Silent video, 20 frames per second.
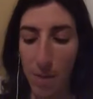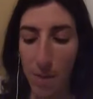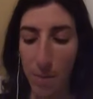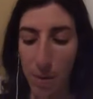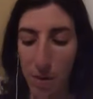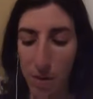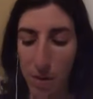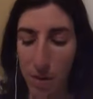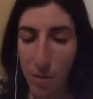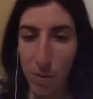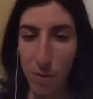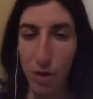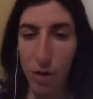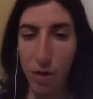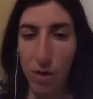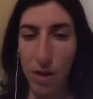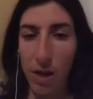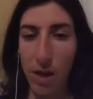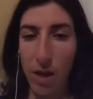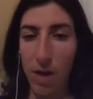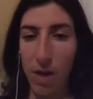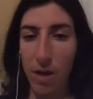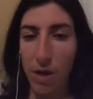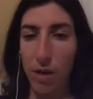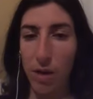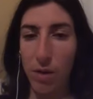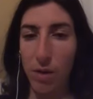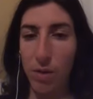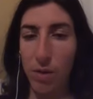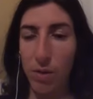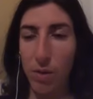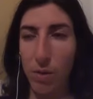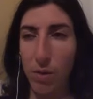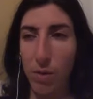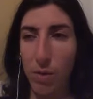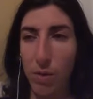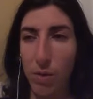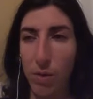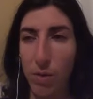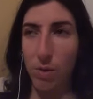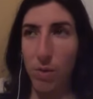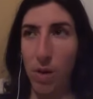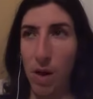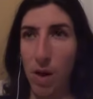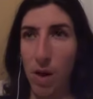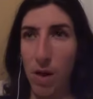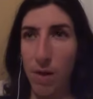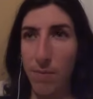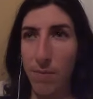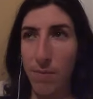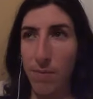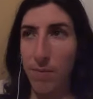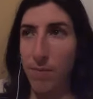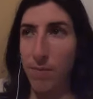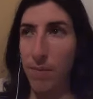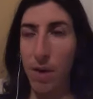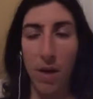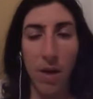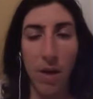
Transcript: Marcy, would you care to, in